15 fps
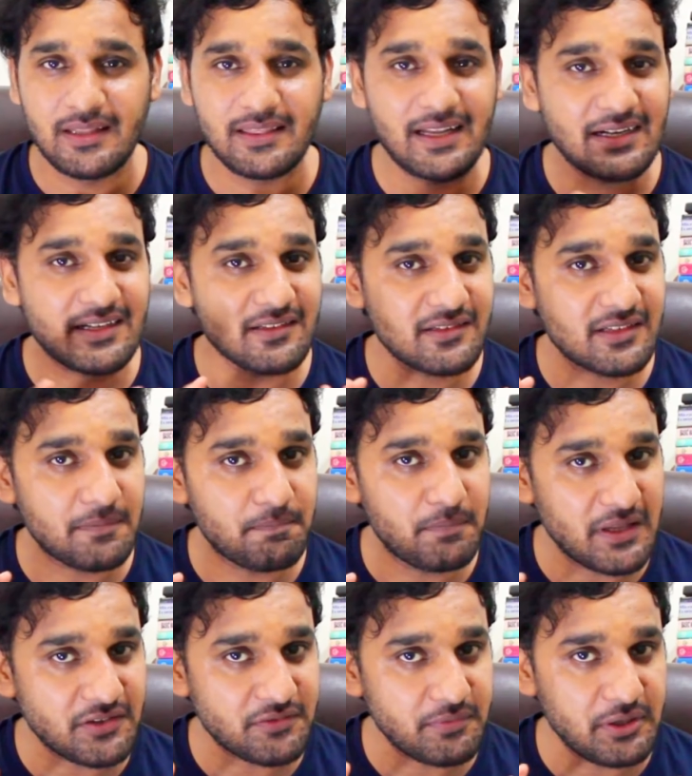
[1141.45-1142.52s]
That is the
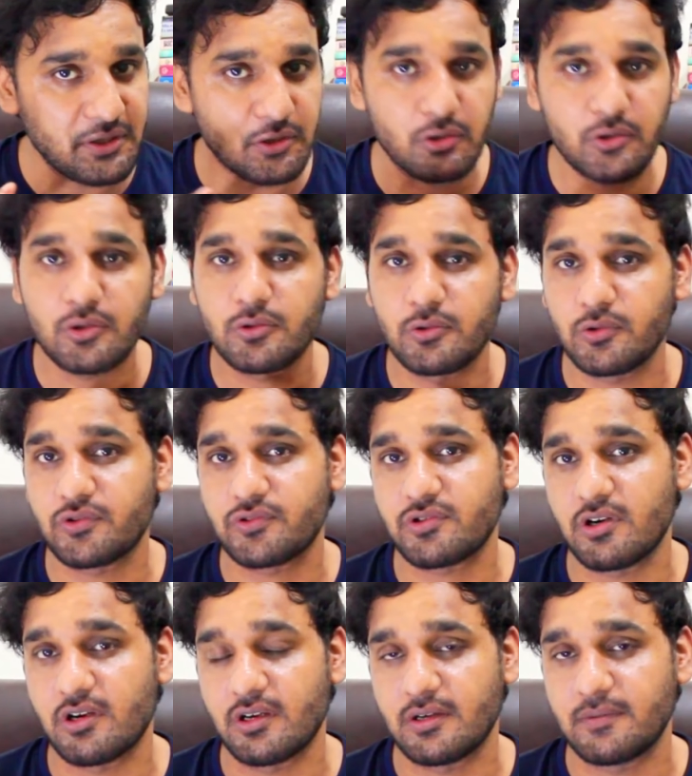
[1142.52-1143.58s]
best video to
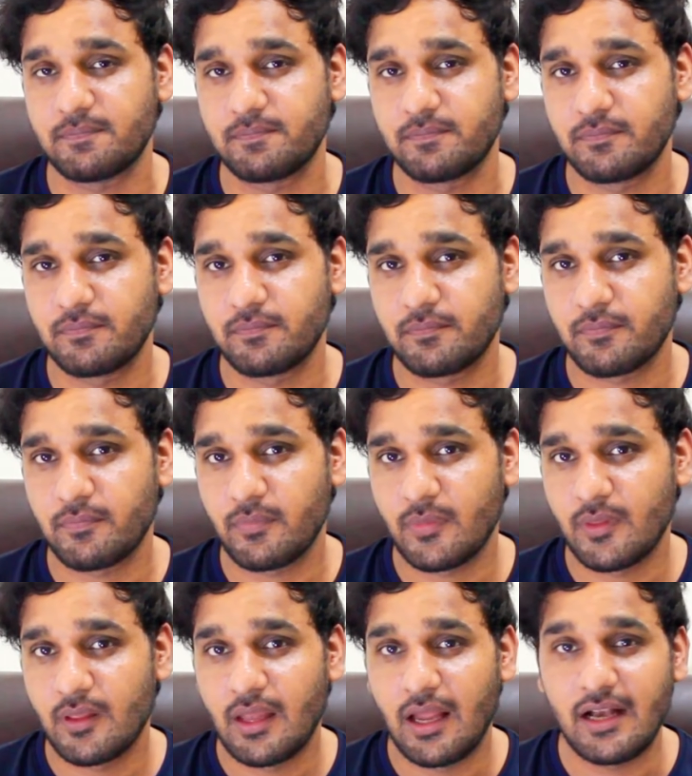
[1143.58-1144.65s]
start.
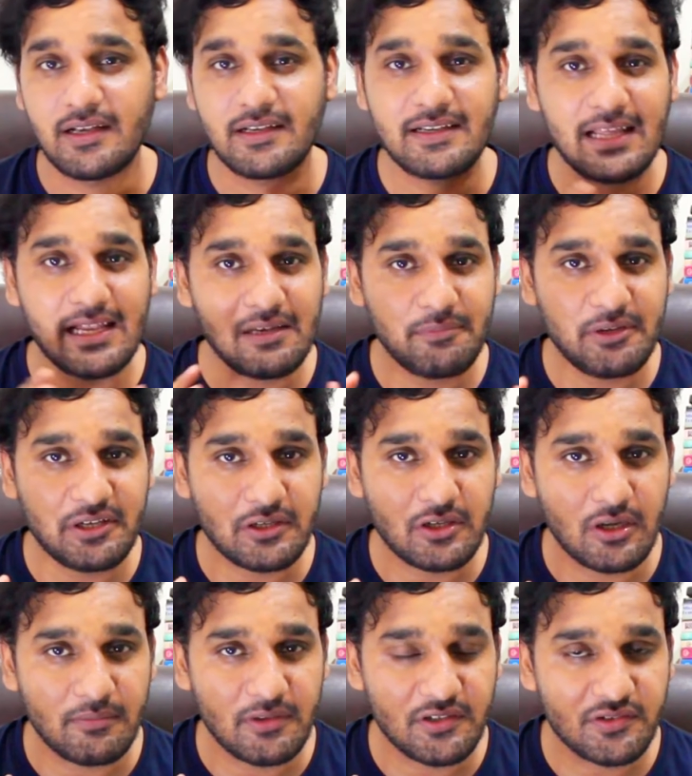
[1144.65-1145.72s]
And tell me in
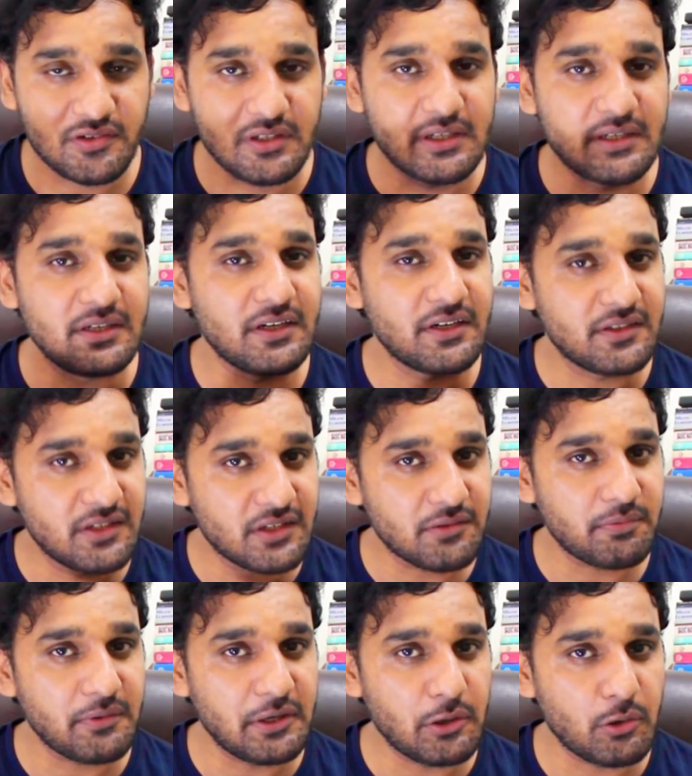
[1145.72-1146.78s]
comments, did
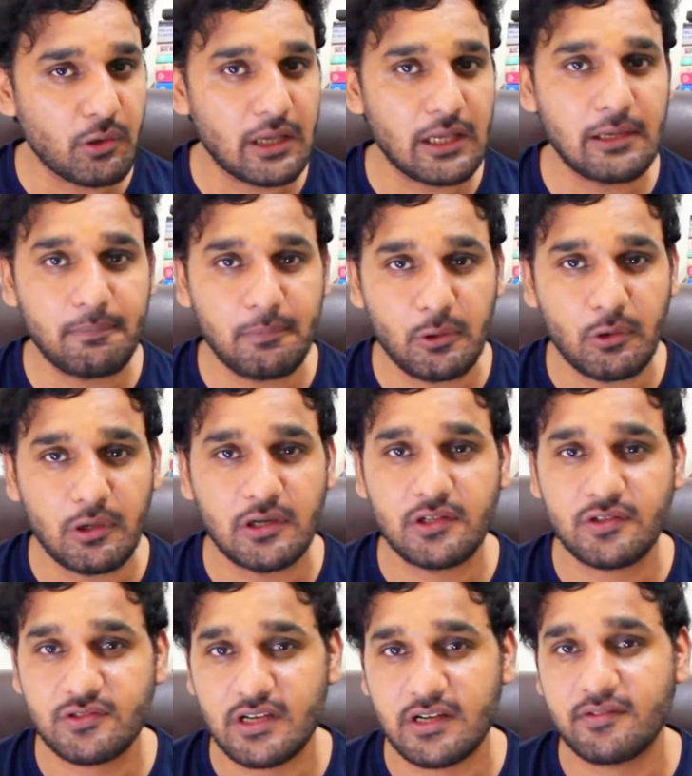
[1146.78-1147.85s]
this video help you
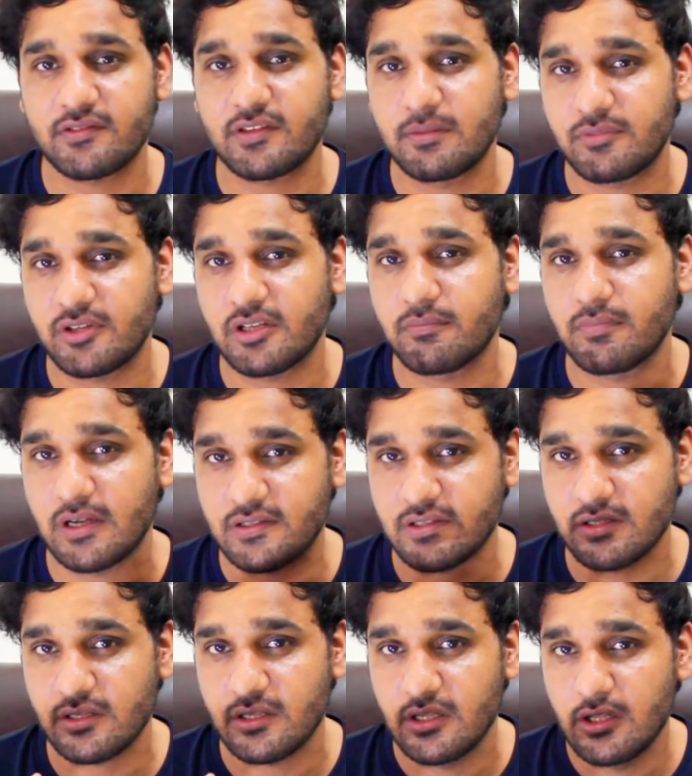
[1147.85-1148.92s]
understand something
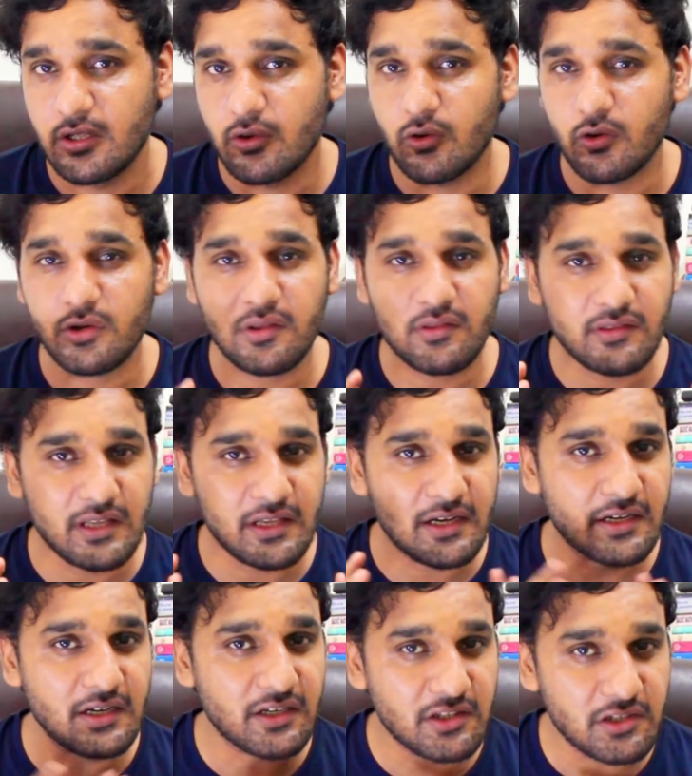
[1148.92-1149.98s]
better, or is
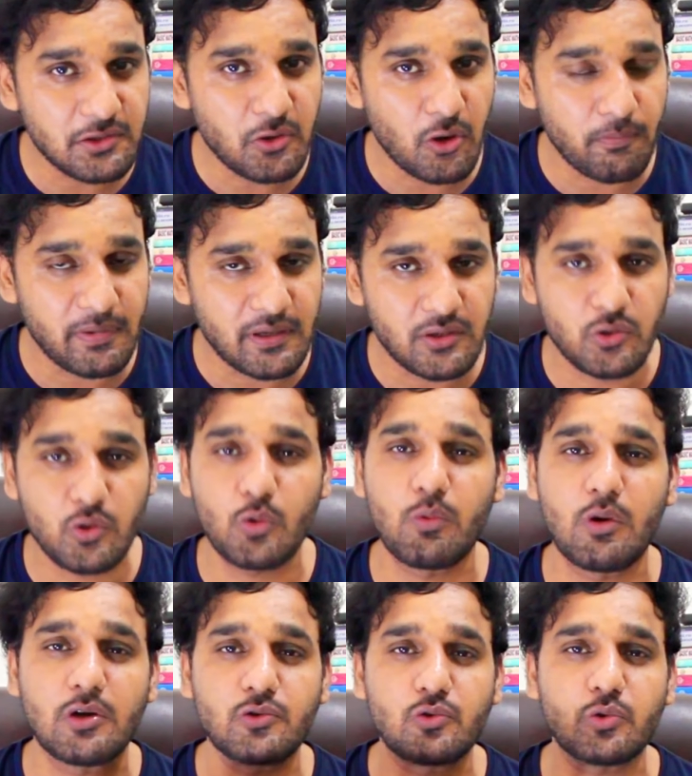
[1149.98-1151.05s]
there another topic you
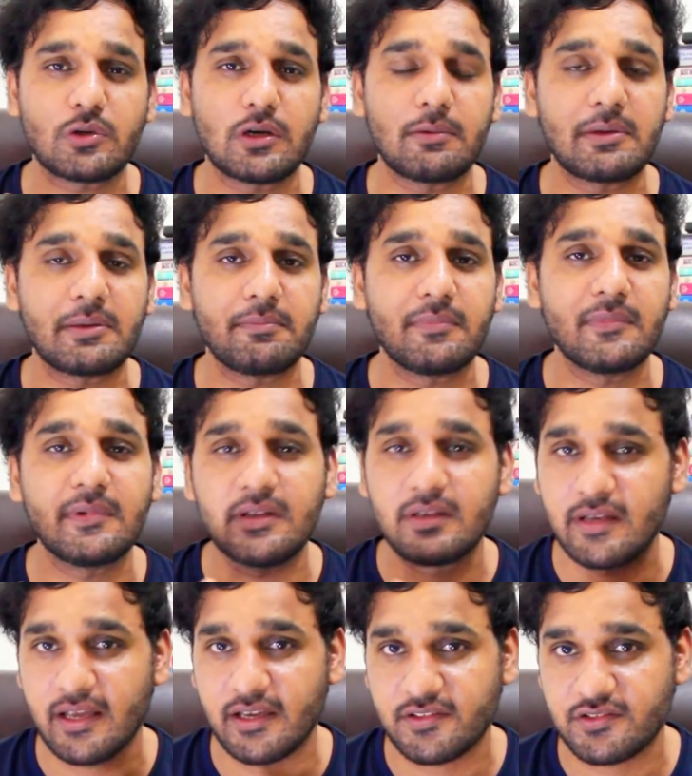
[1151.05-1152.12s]
want to cover
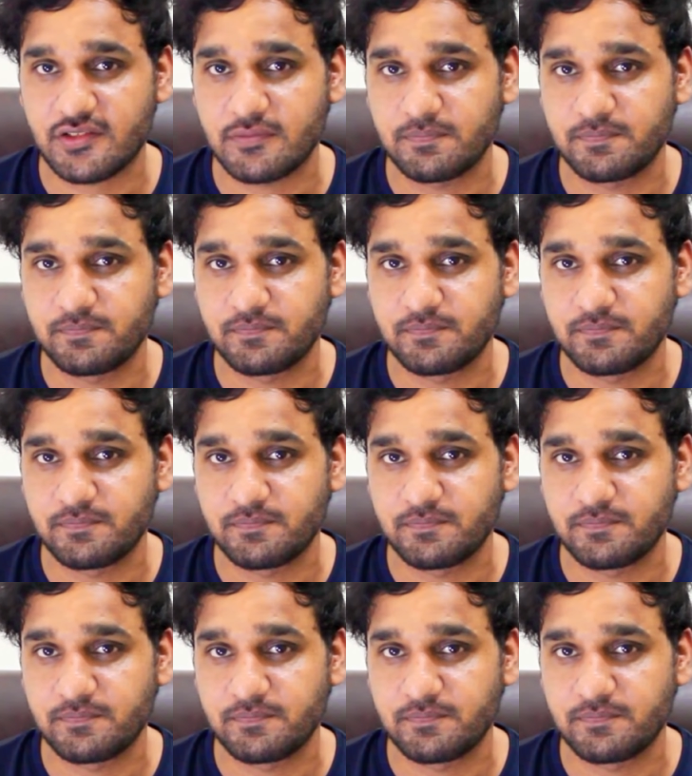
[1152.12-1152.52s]
next?